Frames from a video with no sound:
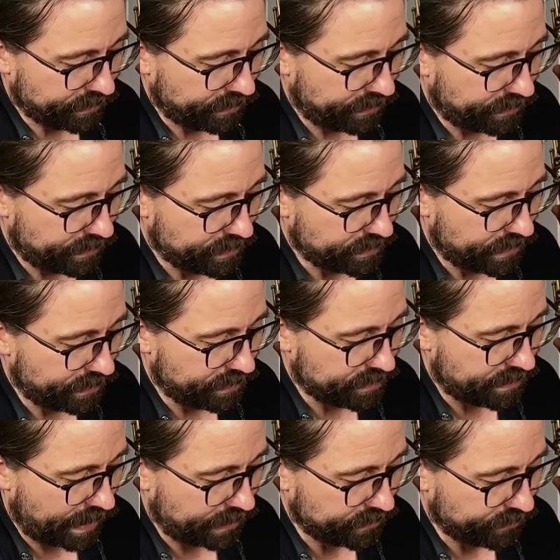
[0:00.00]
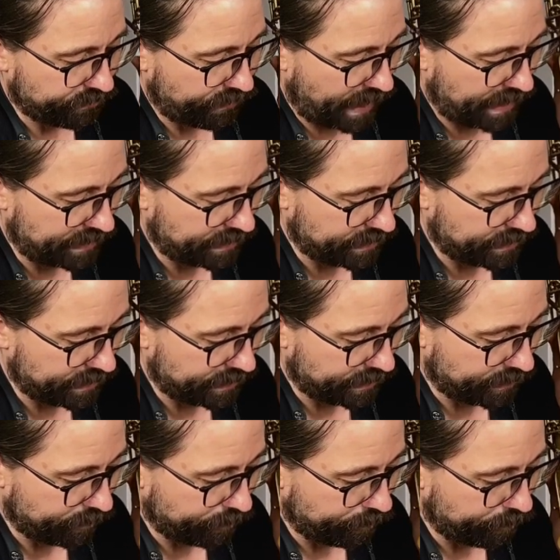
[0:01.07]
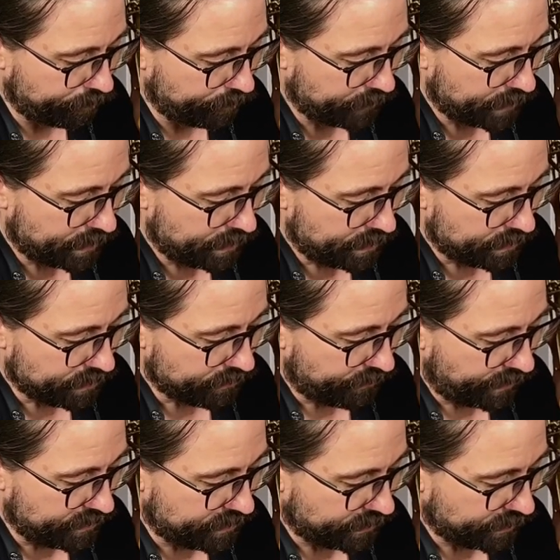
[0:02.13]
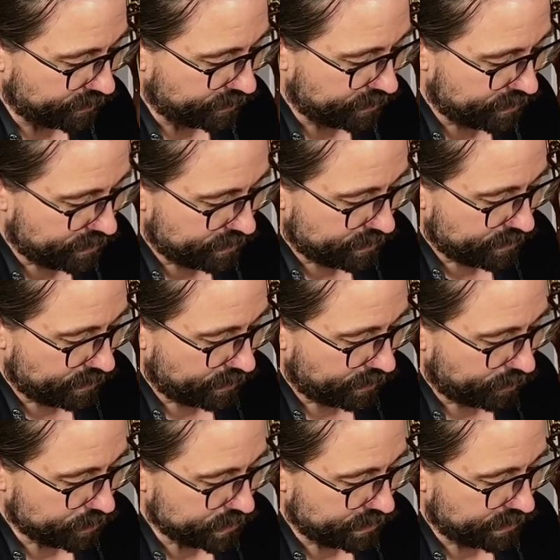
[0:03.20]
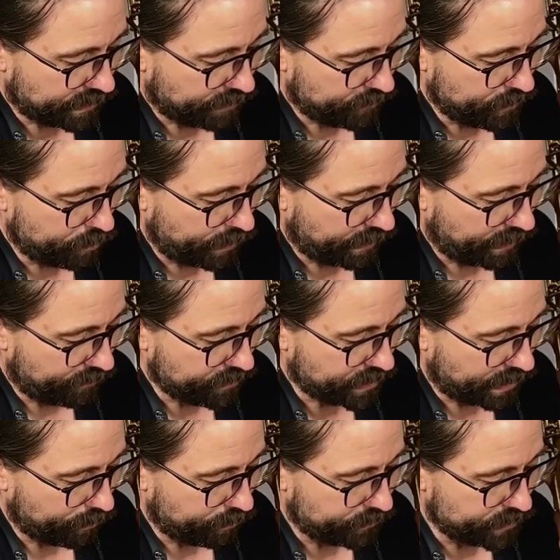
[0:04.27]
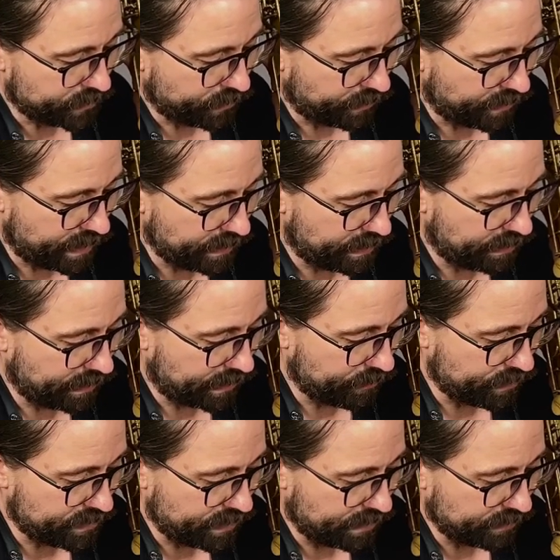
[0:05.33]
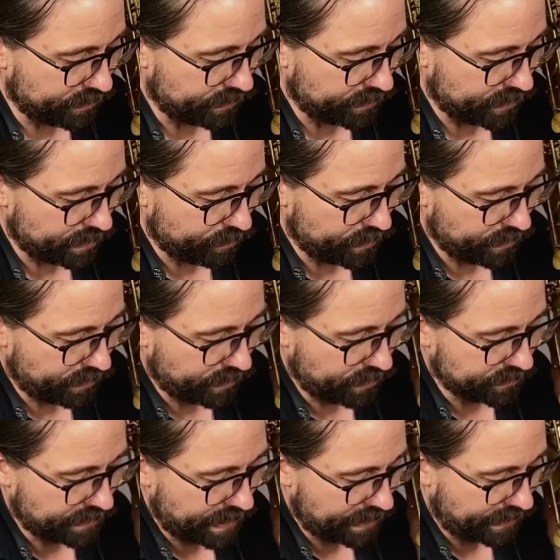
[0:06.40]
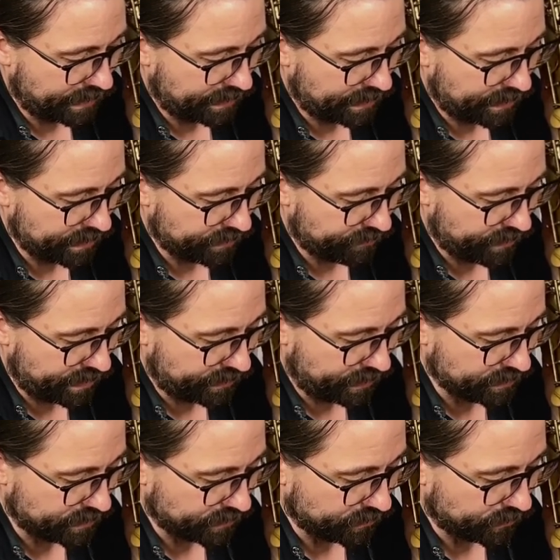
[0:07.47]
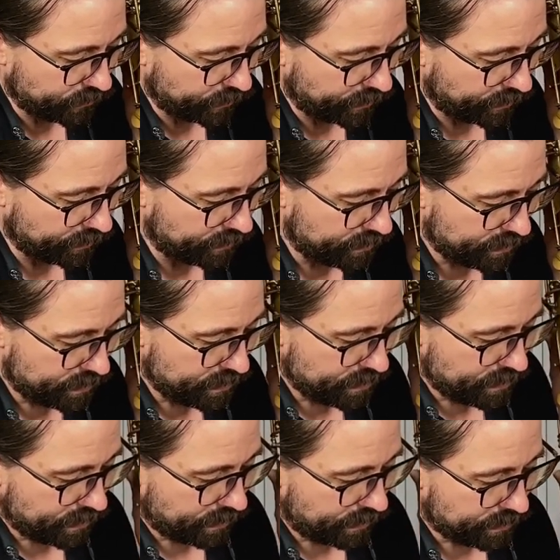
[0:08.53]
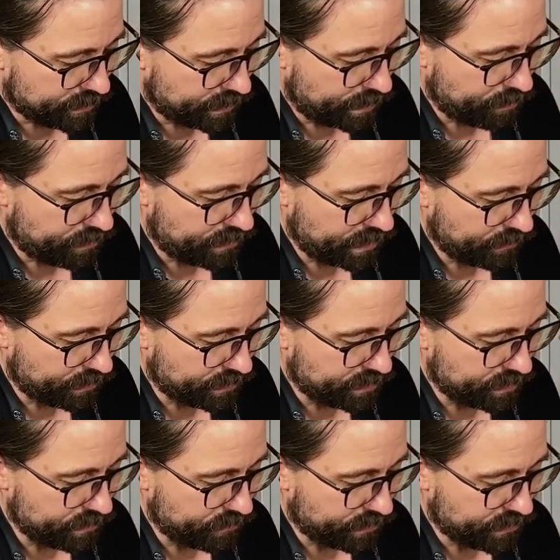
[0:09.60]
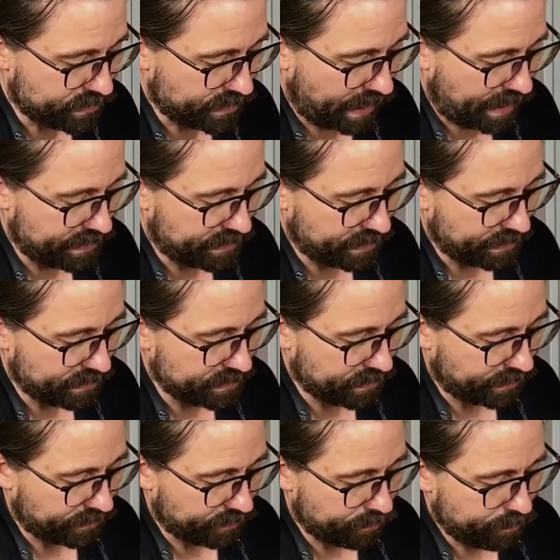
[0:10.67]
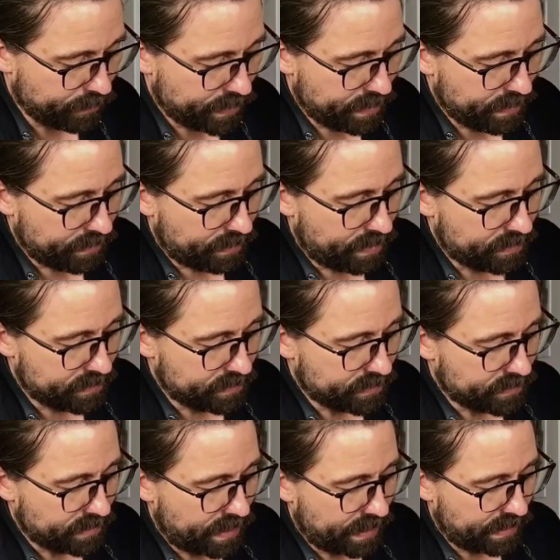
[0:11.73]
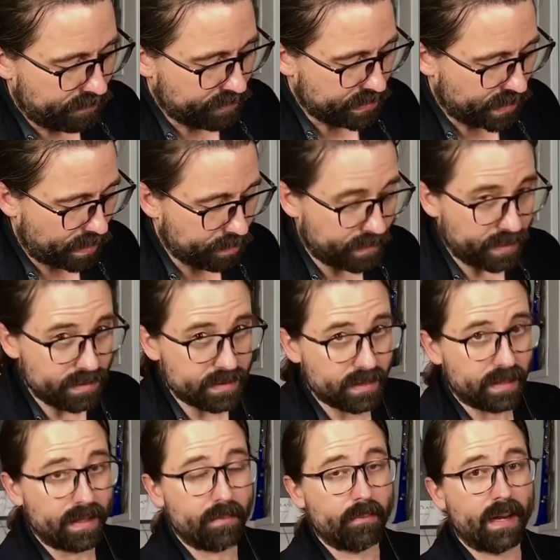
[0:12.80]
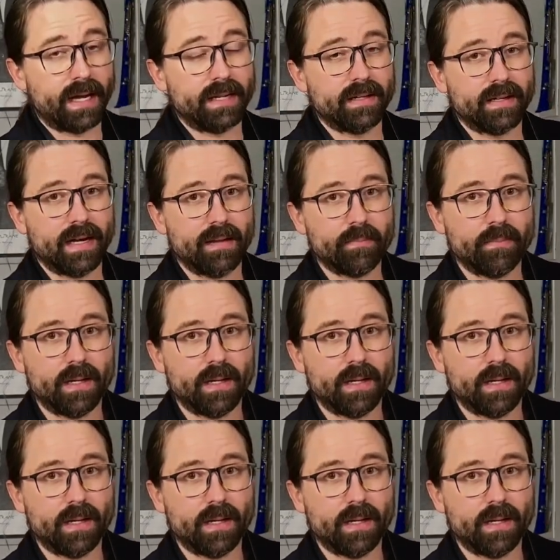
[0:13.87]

this key that's actually fighting the venting. So like if you played F sharp, just holding that key down, it would sound really good. But you close that key, now your venting's a little weird. Same thing with side keys. Like this is a side F sharp key, so that might not